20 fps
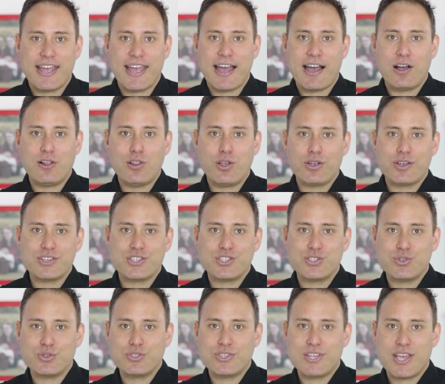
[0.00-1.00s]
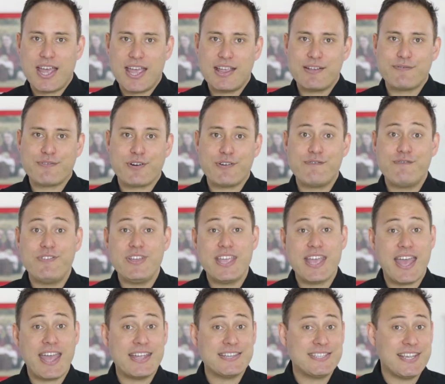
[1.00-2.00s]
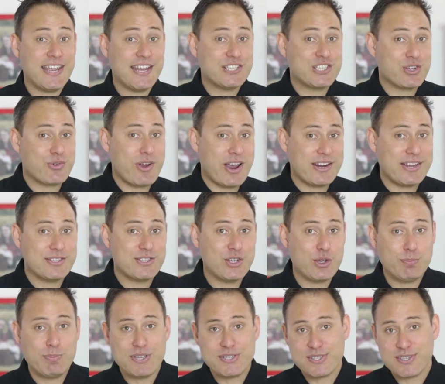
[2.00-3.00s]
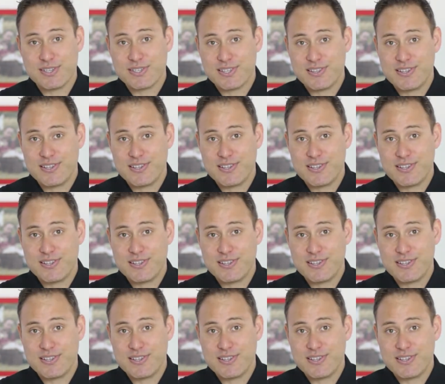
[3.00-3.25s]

how long it should take for a VA to integrate into your business.